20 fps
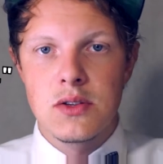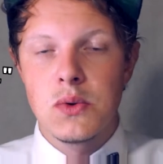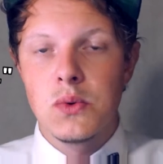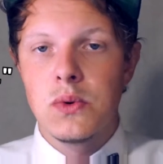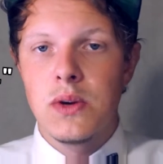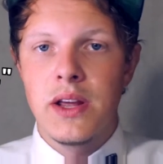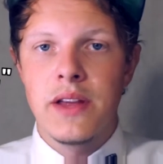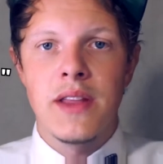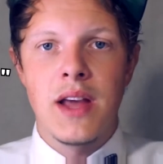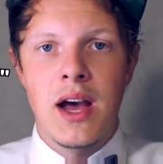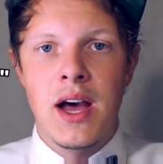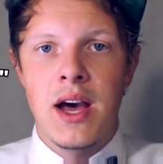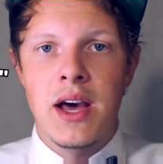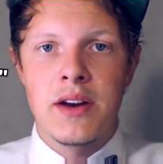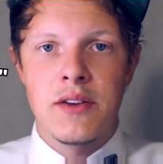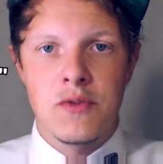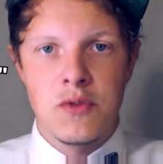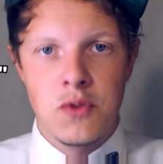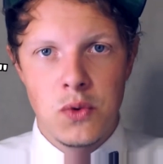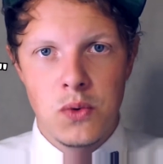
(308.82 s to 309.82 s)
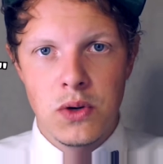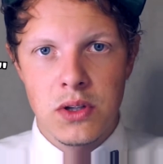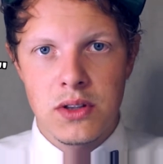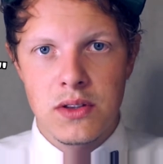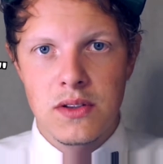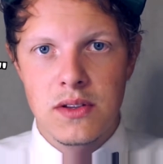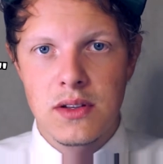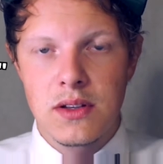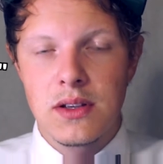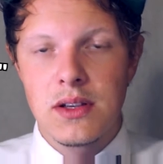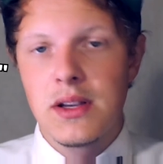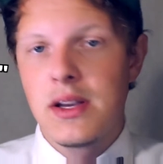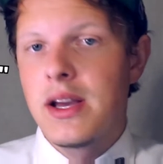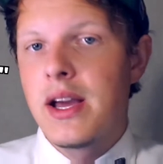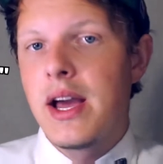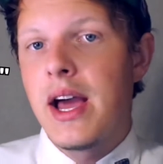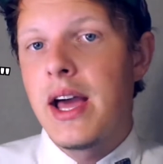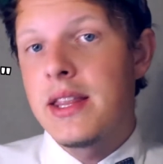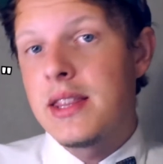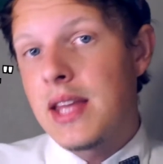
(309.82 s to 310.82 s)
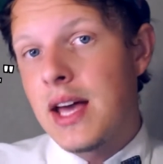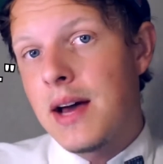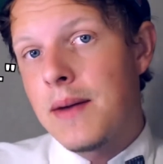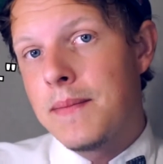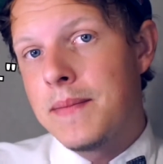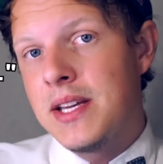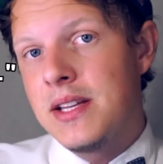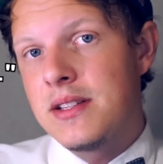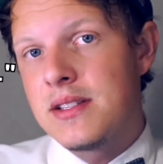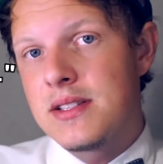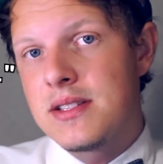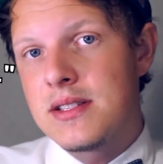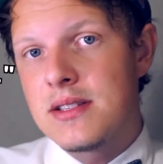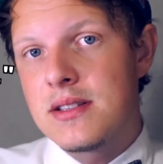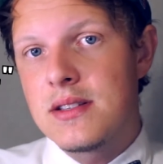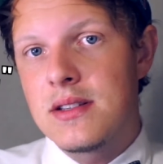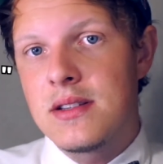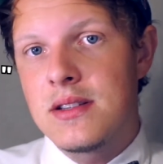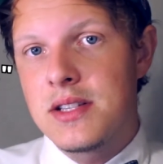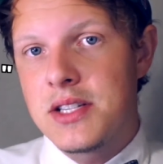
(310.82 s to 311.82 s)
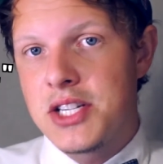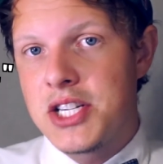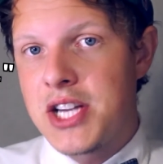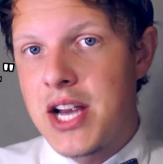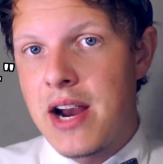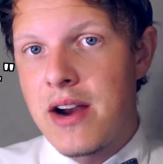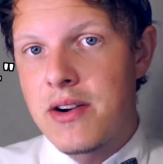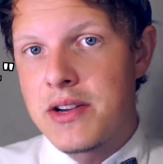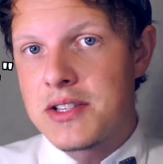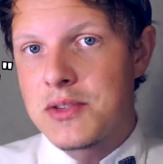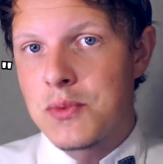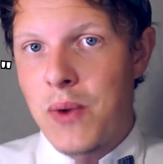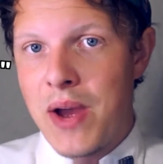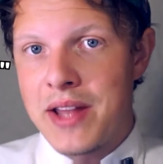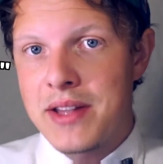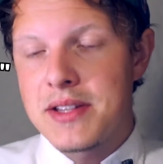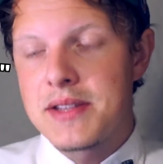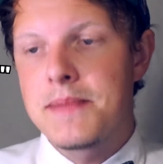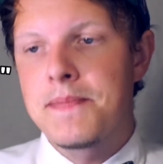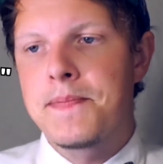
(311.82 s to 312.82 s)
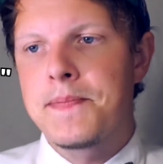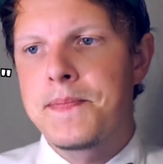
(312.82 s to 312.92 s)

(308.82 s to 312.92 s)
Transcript: stolen är våt. And that means the chair is wet.